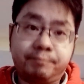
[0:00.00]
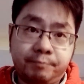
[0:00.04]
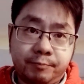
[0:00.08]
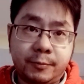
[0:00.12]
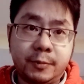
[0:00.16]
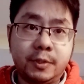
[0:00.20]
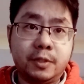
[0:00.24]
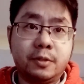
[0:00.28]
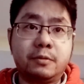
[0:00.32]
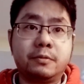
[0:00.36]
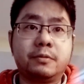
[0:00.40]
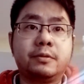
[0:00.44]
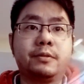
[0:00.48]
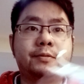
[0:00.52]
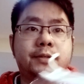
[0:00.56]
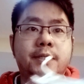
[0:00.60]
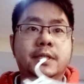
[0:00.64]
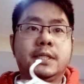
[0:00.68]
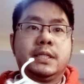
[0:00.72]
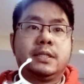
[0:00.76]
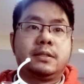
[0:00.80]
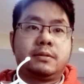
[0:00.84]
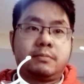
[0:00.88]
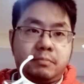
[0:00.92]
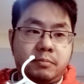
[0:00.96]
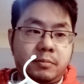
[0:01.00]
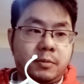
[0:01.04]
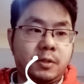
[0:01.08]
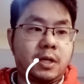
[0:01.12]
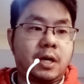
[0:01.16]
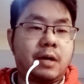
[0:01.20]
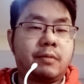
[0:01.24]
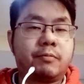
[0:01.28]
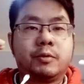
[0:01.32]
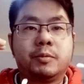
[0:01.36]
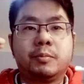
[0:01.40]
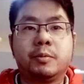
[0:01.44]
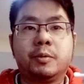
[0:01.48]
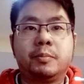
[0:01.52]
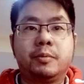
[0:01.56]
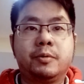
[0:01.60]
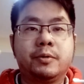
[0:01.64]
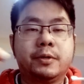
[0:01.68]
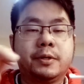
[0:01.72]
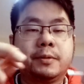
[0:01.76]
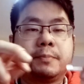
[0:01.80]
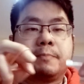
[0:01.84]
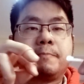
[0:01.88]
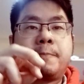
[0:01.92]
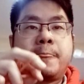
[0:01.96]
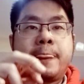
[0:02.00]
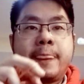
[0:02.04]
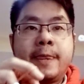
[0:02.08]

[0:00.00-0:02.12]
you hit the comfortable point.